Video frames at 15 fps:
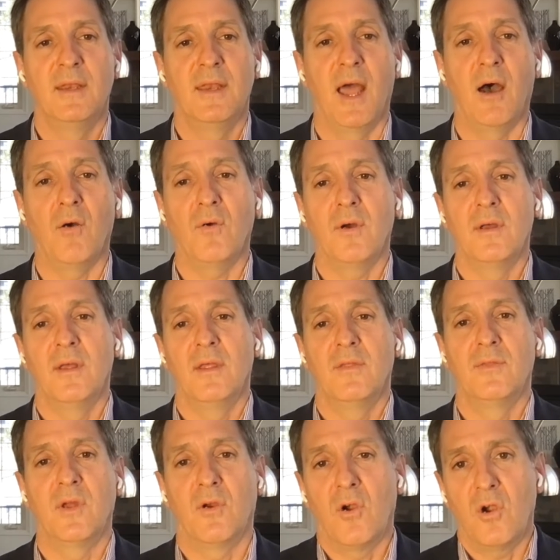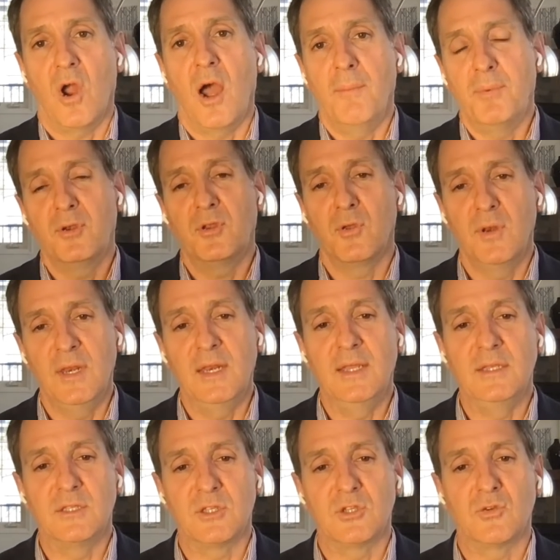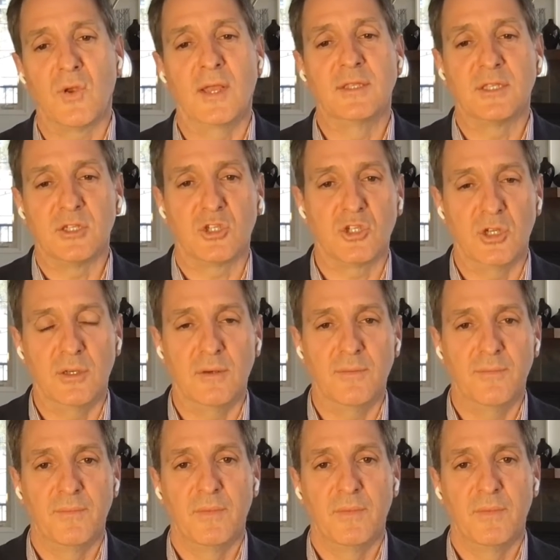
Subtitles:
Now, there are opportunities to transition